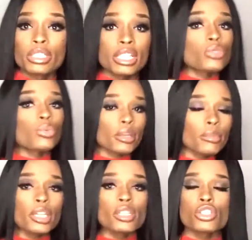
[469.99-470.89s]
This would
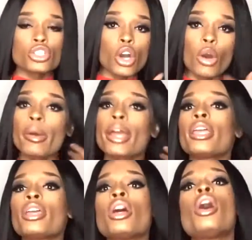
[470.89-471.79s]
have been so
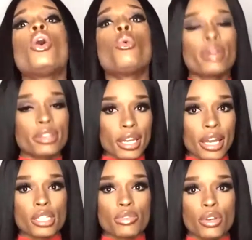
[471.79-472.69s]
banging with a
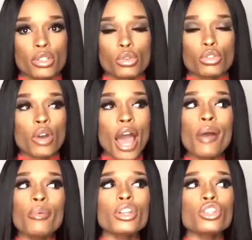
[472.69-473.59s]
nice frontal. So
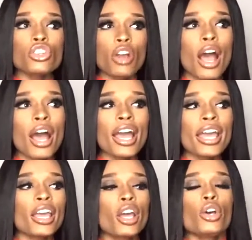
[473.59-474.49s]
I want to
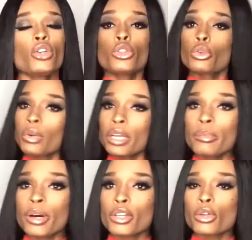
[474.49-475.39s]
try
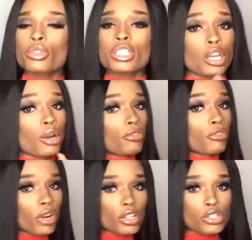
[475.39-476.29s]
3 bundles in a
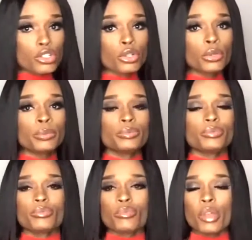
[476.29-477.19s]
frontal,
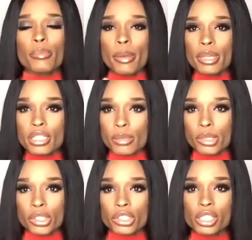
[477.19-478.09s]
maybe
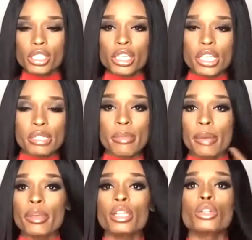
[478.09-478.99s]
similar to this,
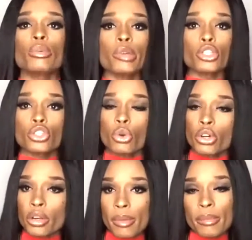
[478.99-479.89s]
maybe a little bit
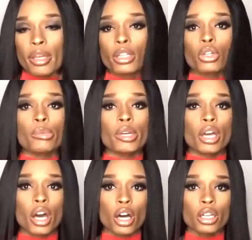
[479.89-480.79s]
shorter, maybe a little
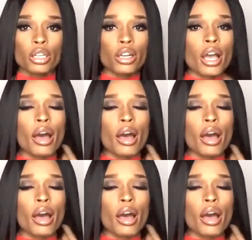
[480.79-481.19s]
bit color.